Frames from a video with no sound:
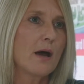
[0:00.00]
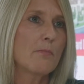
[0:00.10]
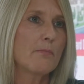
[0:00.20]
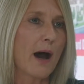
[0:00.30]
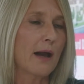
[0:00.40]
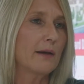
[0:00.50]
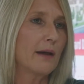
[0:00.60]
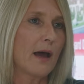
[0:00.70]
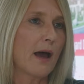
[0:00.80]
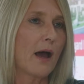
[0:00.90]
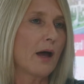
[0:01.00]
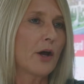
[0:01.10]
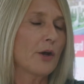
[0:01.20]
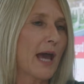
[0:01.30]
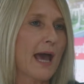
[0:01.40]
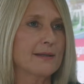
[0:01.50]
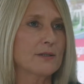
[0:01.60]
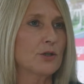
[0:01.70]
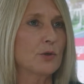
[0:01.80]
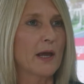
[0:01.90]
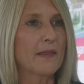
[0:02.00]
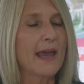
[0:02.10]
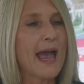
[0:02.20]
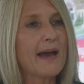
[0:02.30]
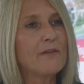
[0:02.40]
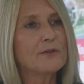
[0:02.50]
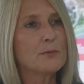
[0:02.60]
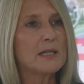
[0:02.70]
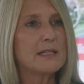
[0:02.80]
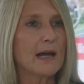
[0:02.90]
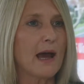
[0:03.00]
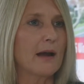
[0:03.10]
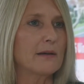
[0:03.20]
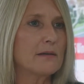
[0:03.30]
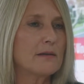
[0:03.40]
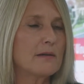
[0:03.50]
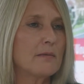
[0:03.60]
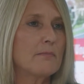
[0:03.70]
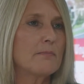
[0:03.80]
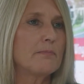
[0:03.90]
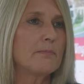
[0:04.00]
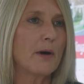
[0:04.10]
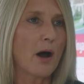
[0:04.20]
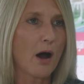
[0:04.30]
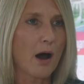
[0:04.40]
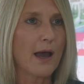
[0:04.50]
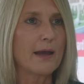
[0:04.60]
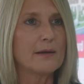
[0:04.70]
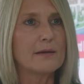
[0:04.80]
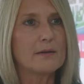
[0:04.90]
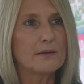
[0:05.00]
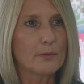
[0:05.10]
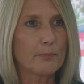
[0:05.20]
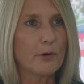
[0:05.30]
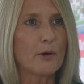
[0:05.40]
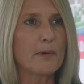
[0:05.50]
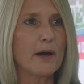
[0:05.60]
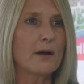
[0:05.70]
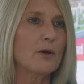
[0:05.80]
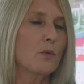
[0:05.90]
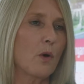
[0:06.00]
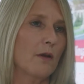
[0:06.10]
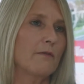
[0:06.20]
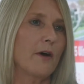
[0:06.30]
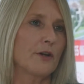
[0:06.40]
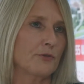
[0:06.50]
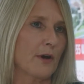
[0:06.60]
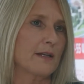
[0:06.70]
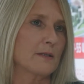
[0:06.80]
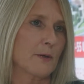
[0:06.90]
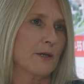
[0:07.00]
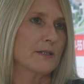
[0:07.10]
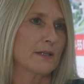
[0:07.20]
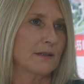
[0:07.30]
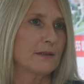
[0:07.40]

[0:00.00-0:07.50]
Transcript: but an owner has to do it, and they have to be done by the proper qualified tradesperson.